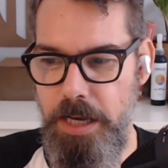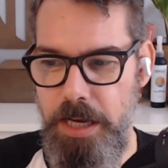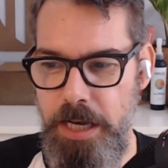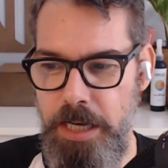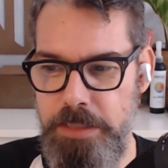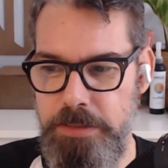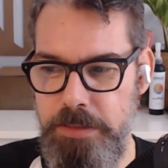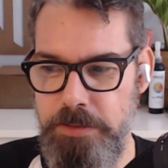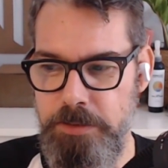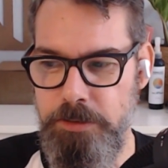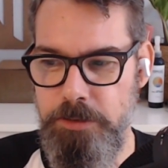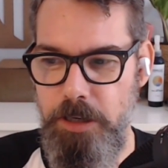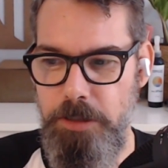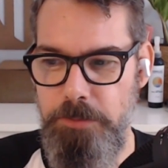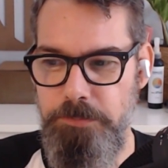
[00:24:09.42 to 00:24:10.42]
I just
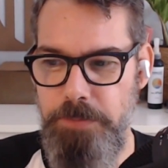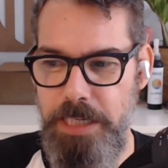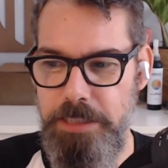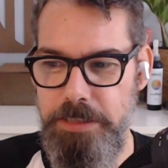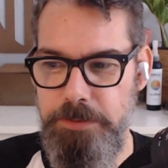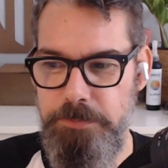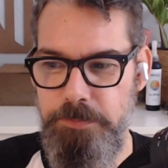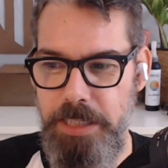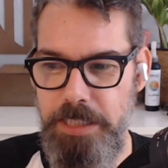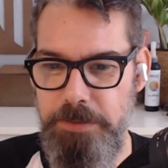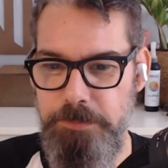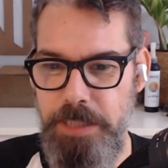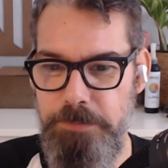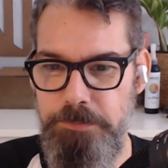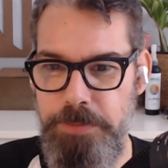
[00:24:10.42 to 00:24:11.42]
saw
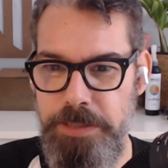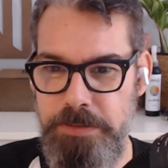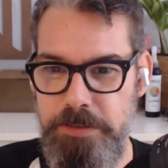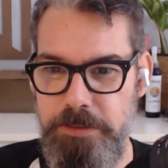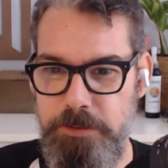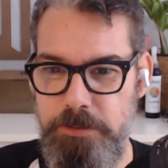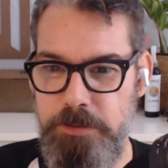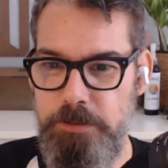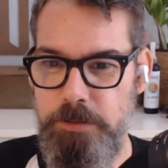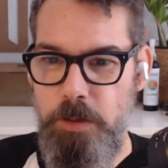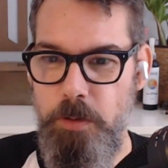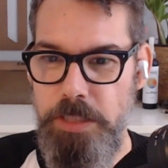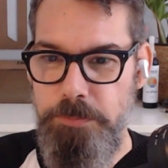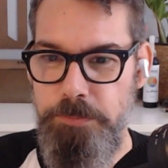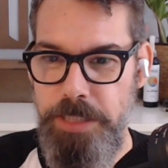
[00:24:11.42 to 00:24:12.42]
my business
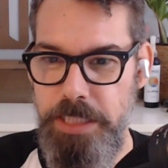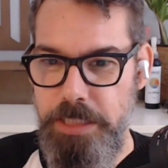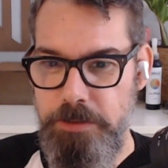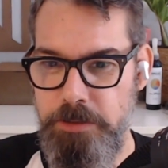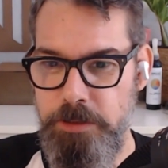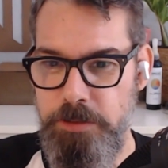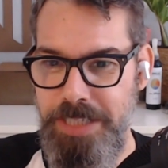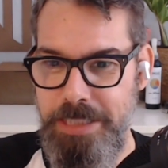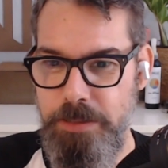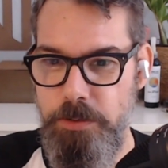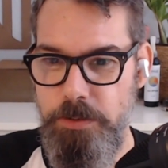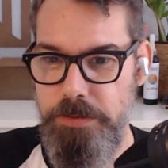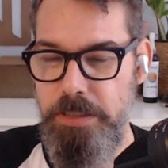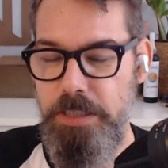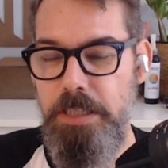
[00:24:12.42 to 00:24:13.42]
slowly being
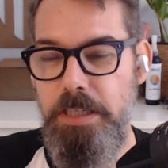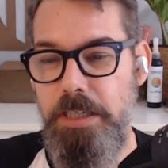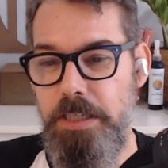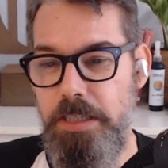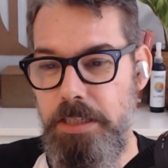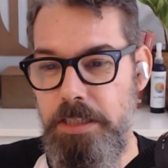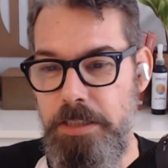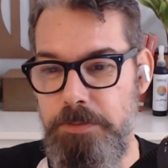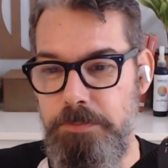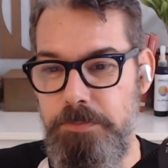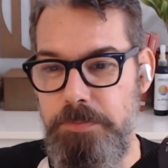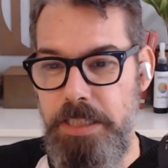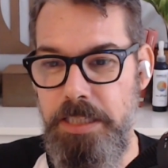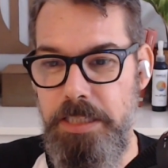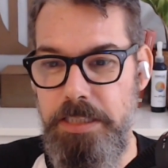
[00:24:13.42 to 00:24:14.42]
strangled.
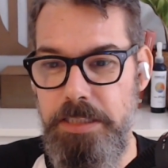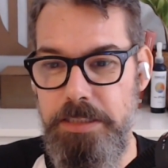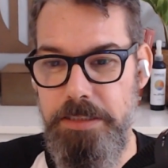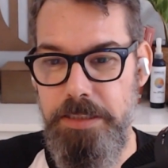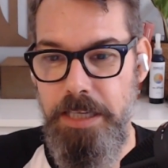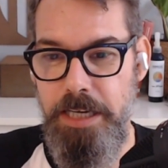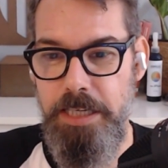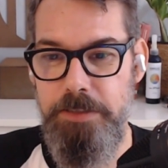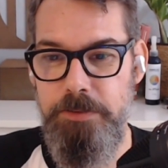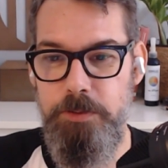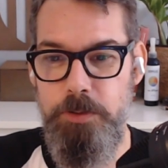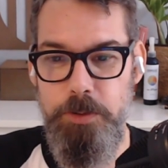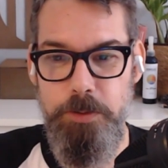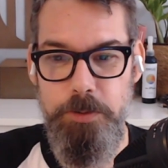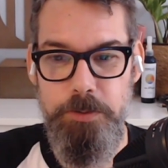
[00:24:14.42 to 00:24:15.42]
And I
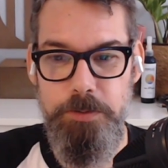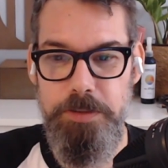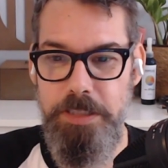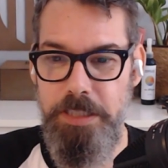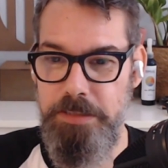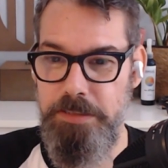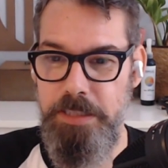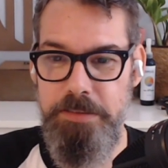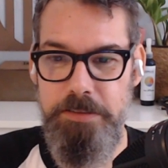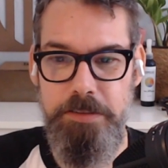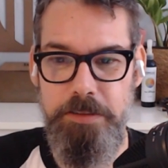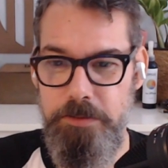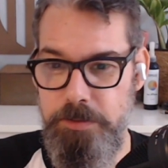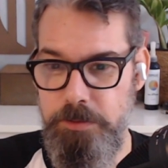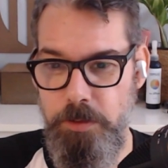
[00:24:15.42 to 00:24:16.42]
knew
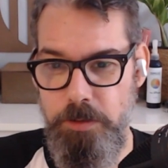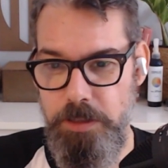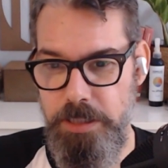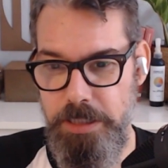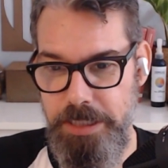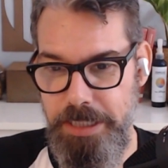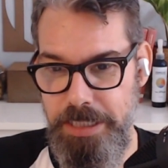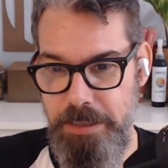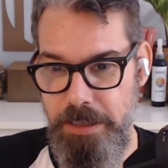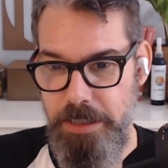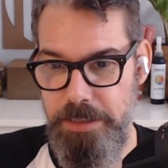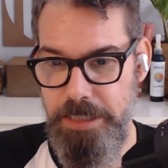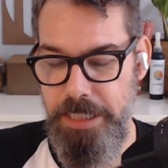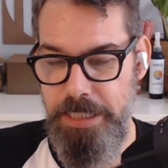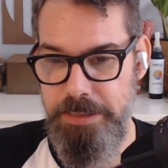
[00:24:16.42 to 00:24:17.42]
it's only going to get
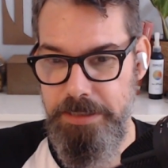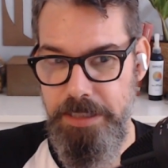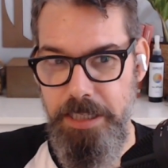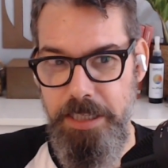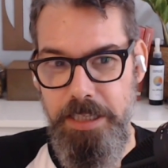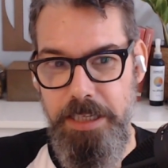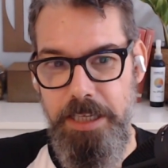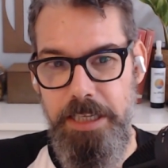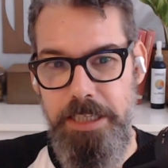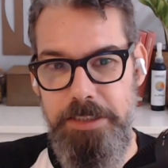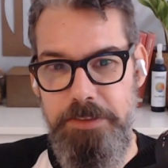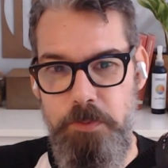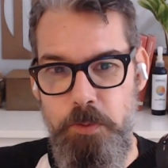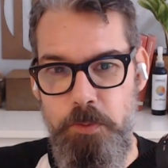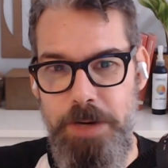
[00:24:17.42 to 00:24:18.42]
harder. And
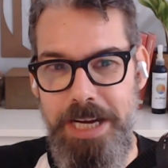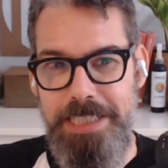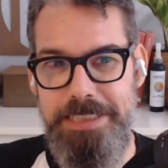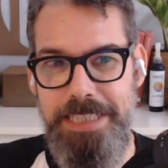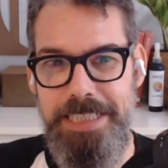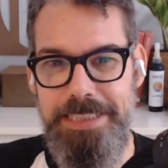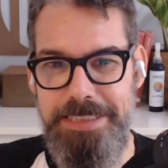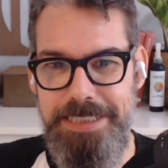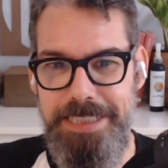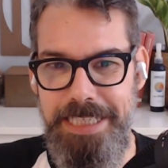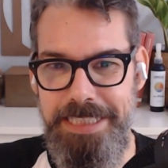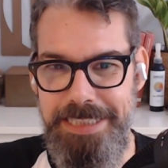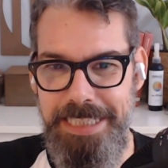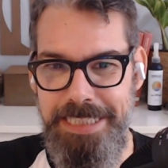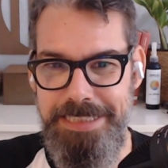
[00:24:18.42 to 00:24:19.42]
right
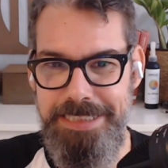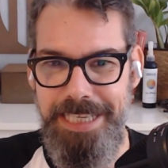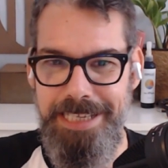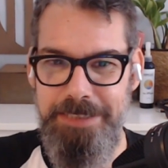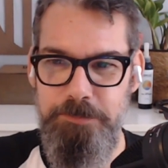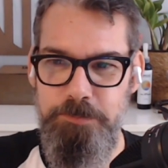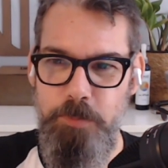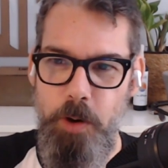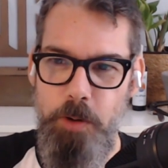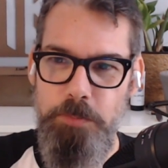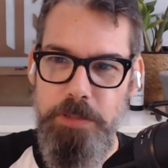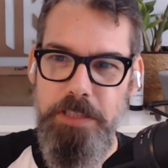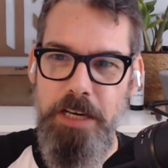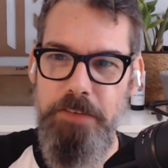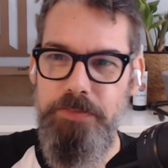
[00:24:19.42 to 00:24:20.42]
in that
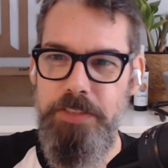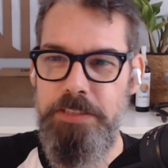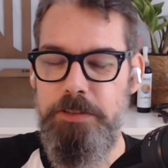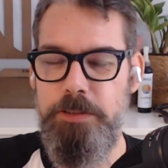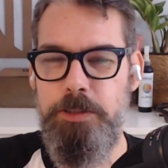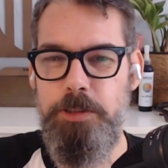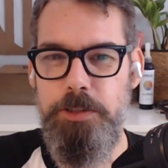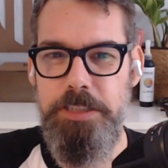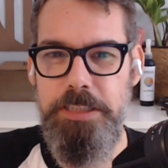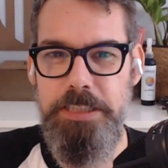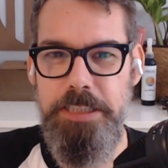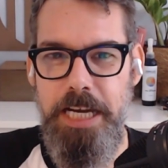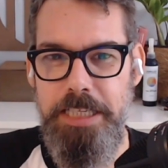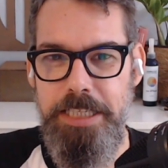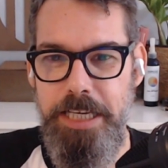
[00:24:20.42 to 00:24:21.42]
moment of
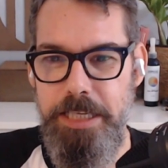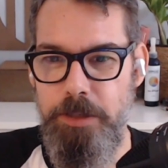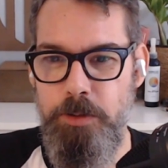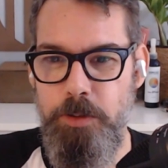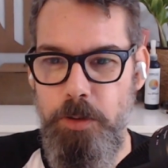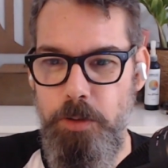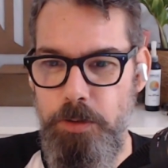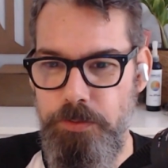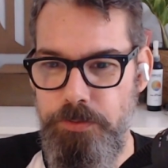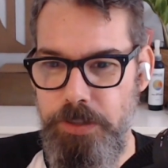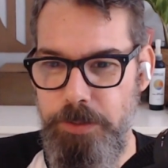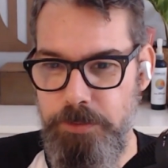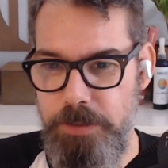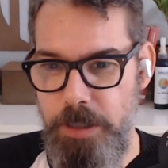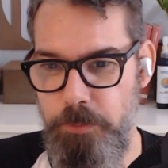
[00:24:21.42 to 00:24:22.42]
insecurity, I get a call
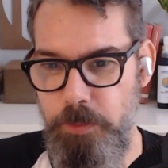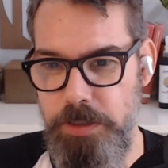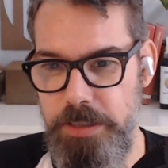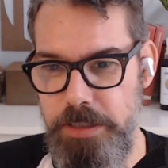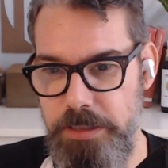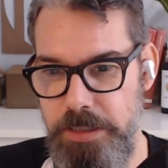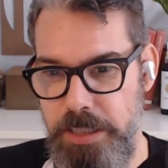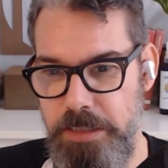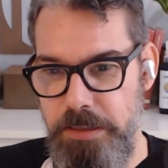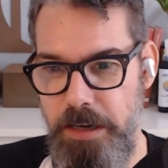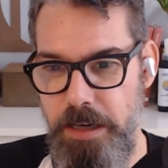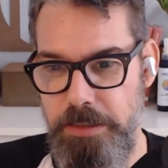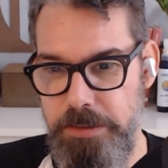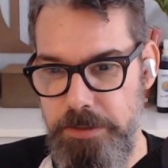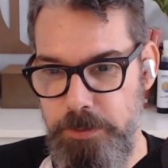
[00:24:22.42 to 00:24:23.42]
from someone in
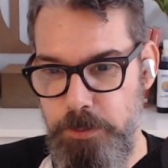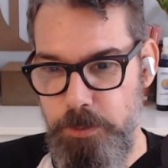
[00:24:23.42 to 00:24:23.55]
Holland